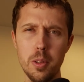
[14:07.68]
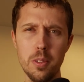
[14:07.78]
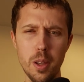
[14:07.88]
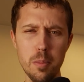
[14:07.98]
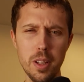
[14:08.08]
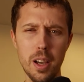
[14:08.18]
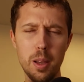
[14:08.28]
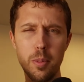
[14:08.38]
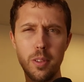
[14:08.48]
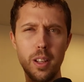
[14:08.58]
but
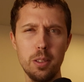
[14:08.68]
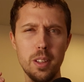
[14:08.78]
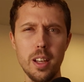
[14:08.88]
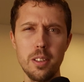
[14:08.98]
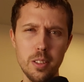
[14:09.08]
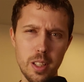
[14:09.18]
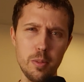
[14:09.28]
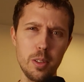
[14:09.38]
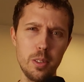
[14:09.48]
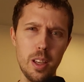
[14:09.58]
sometimes they decided to
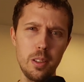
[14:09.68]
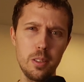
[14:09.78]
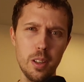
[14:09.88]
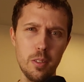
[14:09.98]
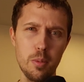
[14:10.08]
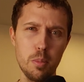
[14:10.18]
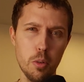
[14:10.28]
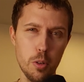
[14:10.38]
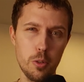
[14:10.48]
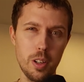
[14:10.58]
leave us a
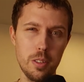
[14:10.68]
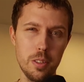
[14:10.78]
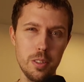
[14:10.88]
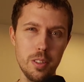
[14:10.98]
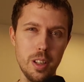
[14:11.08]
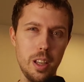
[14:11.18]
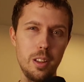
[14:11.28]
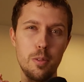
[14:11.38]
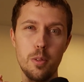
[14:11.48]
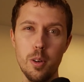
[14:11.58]
self-portrait
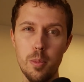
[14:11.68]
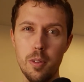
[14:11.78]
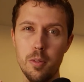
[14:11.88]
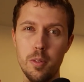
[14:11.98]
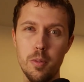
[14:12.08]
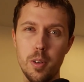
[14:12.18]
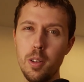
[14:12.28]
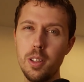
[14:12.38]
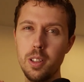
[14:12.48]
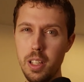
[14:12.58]
in the form of
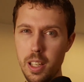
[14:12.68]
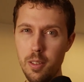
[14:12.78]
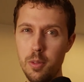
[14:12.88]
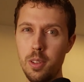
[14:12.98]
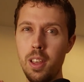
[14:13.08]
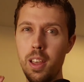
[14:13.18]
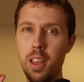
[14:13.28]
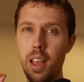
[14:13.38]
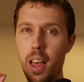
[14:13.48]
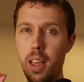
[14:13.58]
fallen leaves
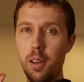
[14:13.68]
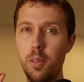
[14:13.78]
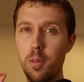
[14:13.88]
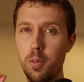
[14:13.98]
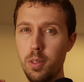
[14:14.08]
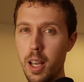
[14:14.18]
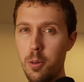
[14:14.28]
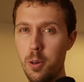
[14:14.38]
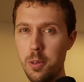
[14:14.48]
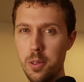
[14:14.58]
and
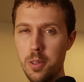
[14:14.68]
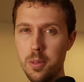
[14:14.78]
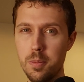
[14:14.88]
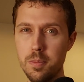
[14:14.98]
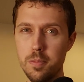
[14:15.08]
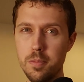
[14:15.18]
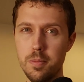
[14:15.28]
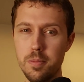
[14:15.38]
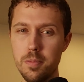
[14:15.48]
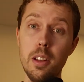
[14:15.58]
flowers.
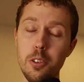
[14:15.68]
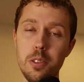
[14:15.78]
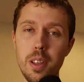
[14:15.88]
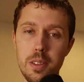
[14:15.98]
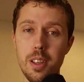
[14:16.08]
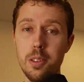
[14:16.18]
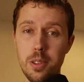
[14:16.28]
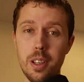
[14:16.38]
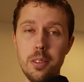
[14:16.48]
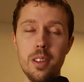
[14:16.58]
And just like the
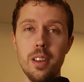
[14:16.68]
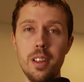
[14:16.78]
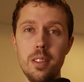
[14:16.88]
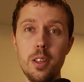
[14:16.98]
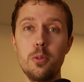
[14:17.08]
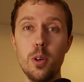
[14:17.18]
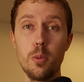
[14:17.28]
insects, these